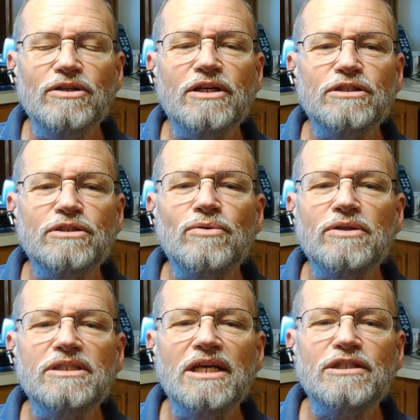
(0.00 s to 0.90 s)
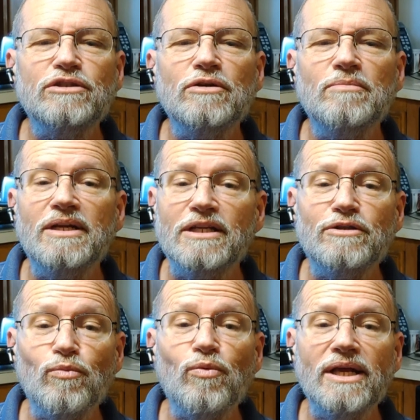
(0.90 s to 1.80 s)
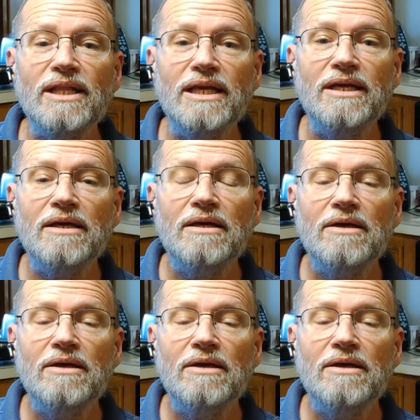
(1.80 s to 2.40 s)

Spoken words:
You can sort of say it's true, but it really,